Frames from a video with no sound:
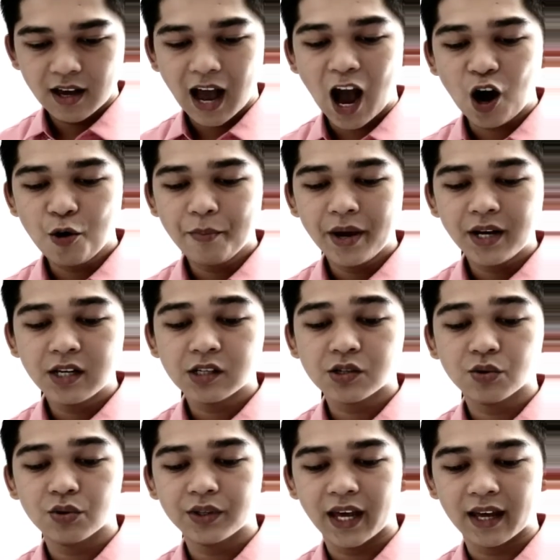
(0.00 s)
How many
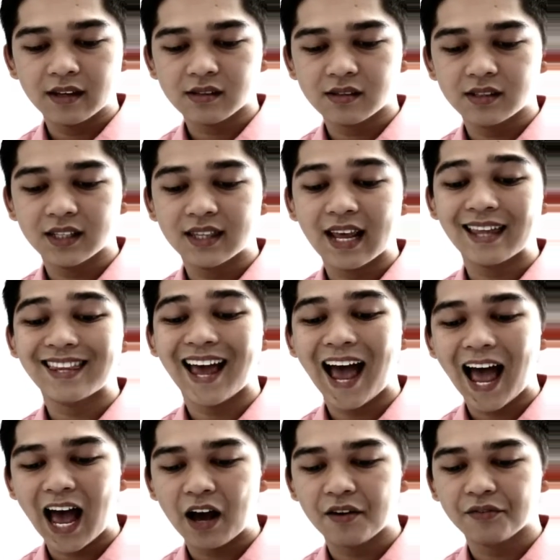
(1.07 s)
students did not
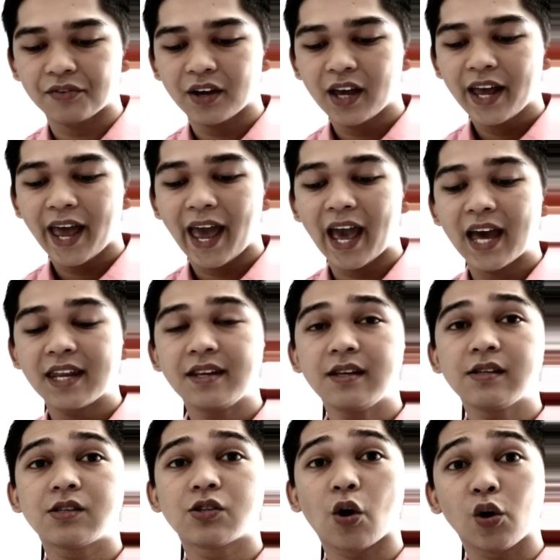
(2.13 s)
have
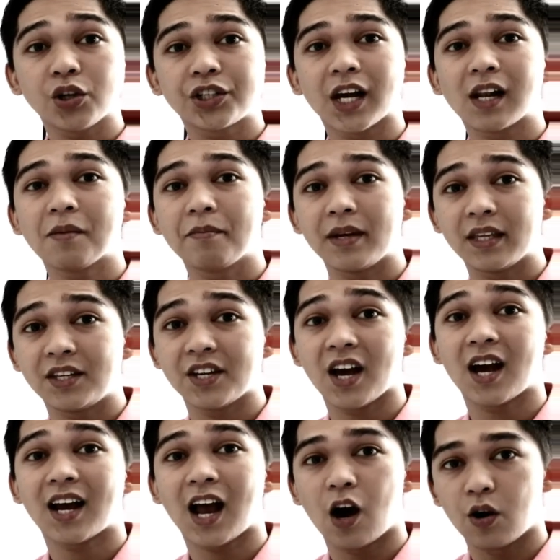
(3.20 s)
any social
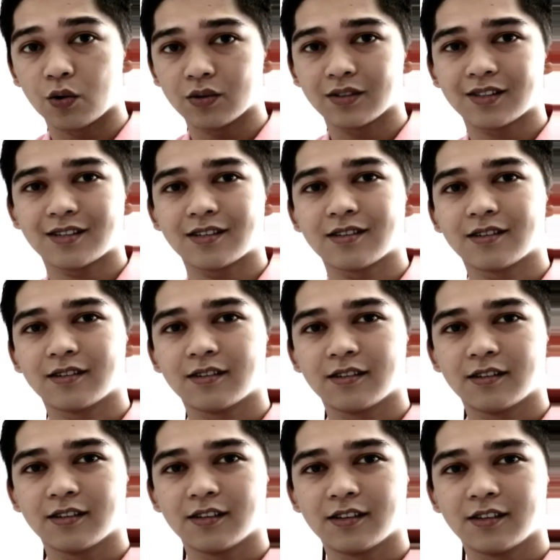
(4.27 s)
media accounts?
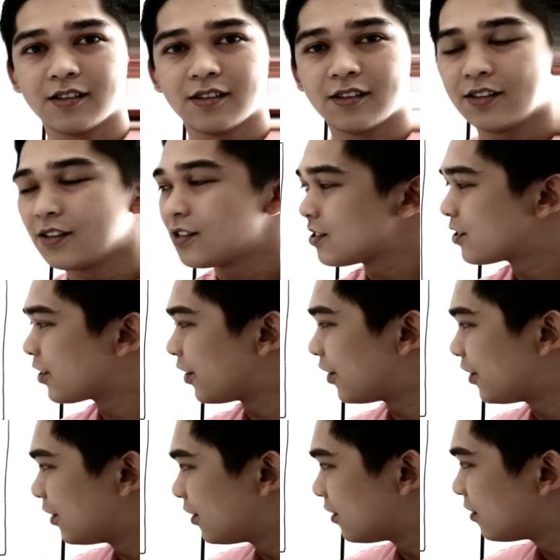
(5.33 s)

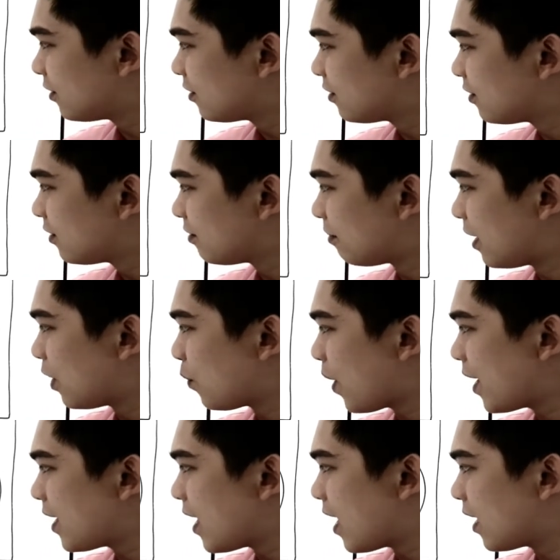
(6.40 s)
So,
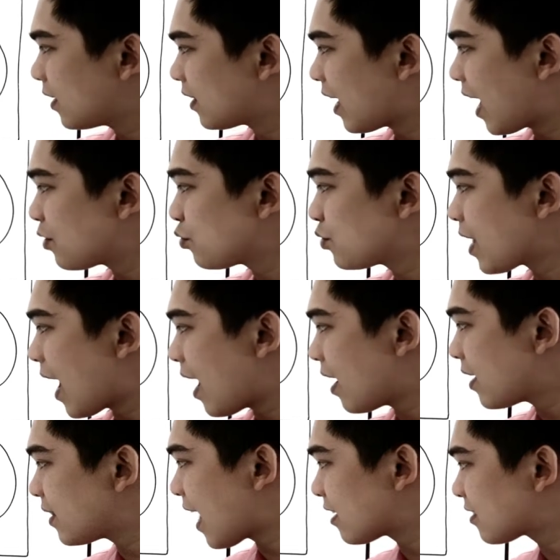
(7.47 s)
maliwanag na yan yung
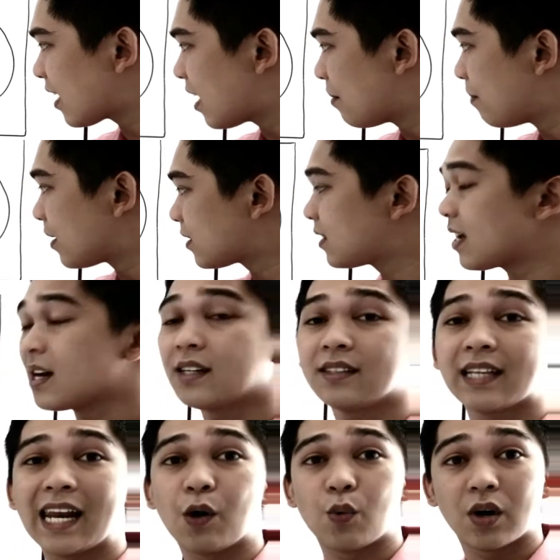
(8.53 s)
nasa labas ng
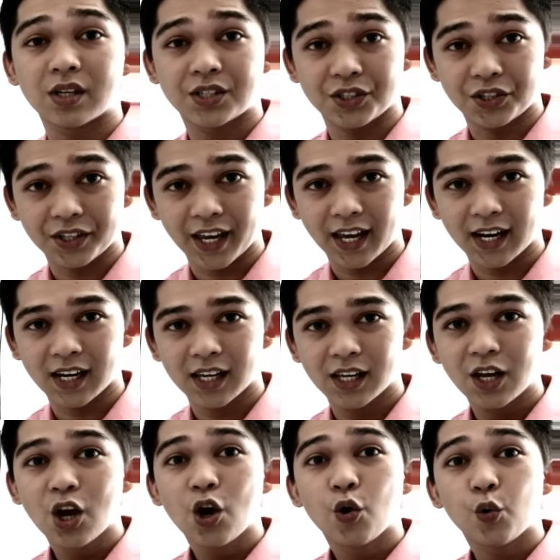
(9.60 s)
dalawang circle,
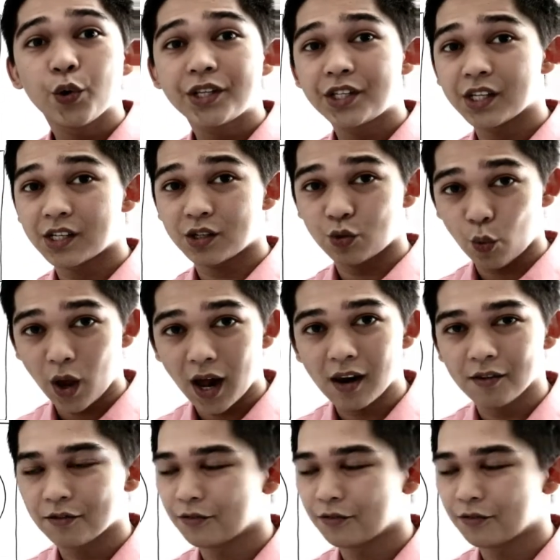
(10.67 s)
which is 12.